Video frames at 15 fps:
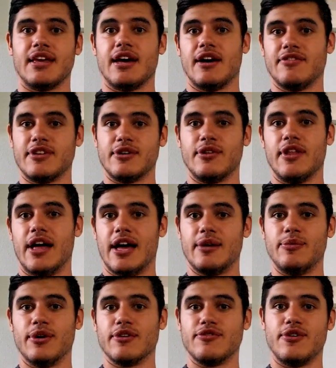I've done all the hard
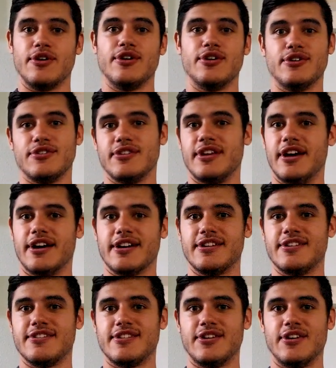work for you, so now I can
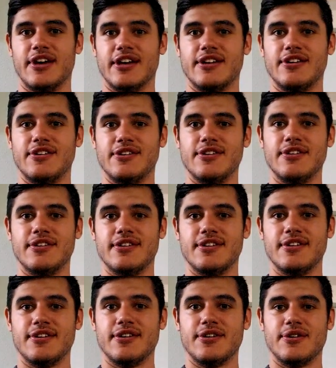just tell you how to do
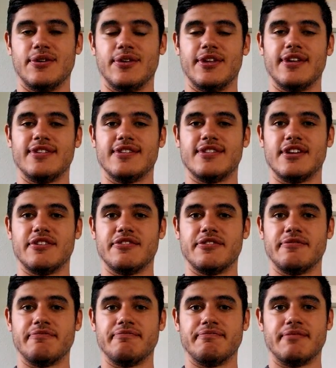all easy stuff.
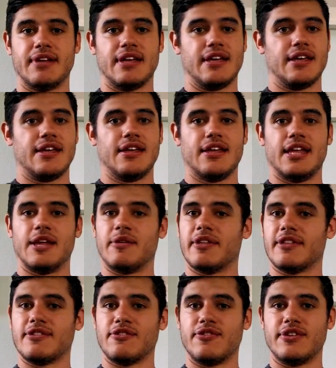Anyway,
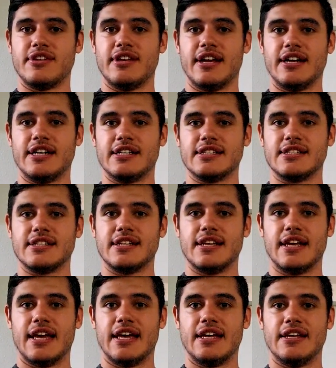that's it for today, guys,
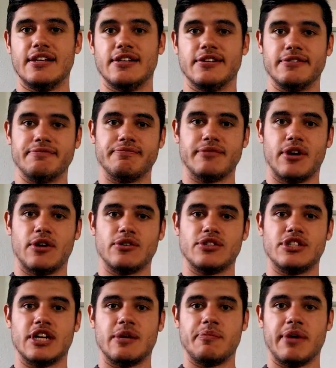and I'll
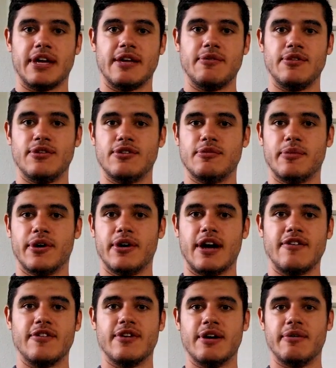check back in with you tomorrow.
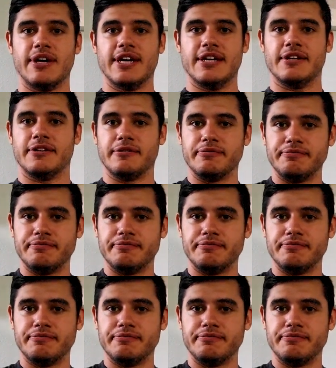Have a great weekend.